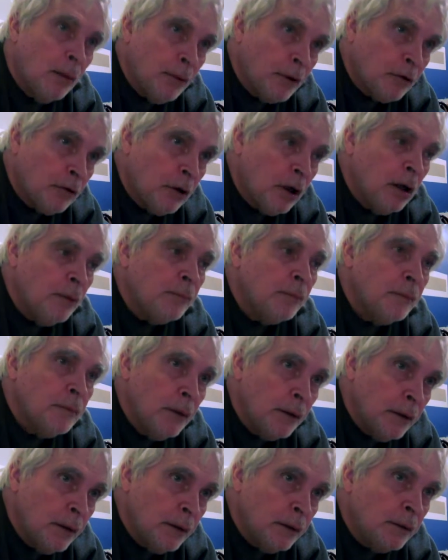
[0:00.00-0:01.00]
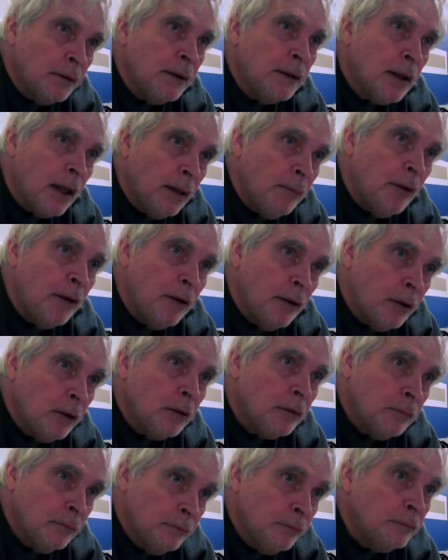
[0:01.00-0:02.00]
Robert Crumb. He came in
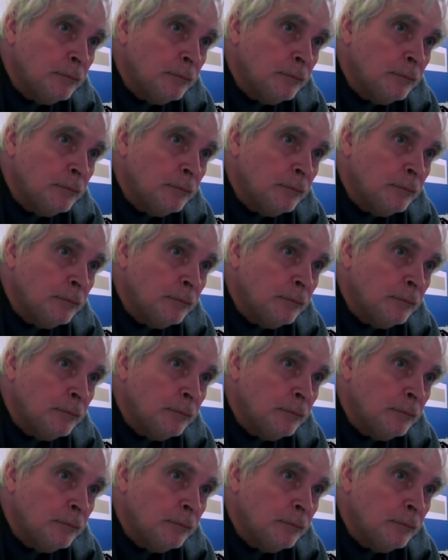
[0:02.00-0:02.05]
here.